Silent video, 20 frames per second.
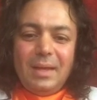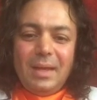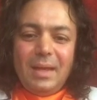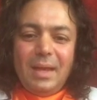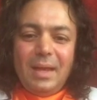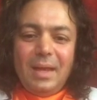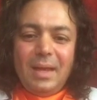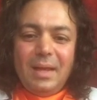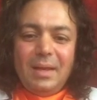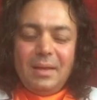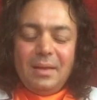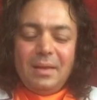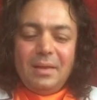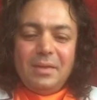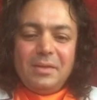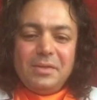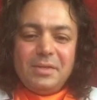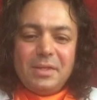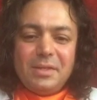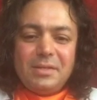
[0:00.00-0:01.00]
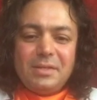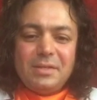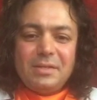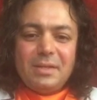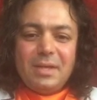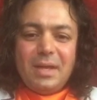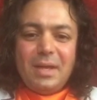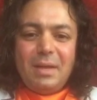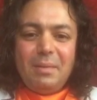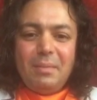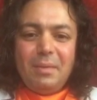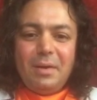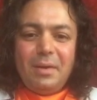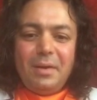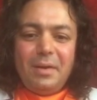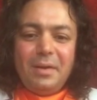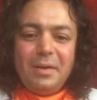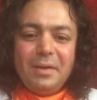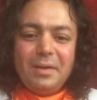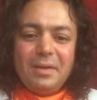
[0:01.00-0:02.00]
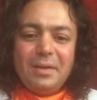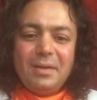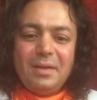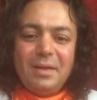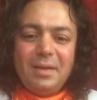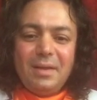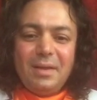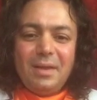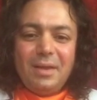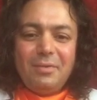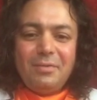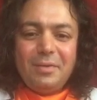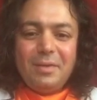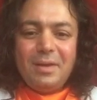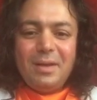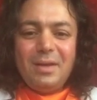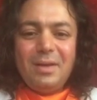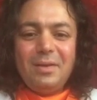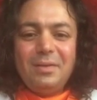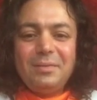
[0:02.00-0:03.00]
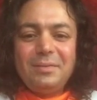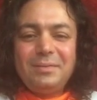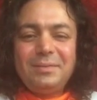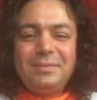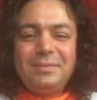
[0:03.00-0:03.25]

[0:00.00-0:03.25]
And Alisa says, I am learning. Laugh out loud.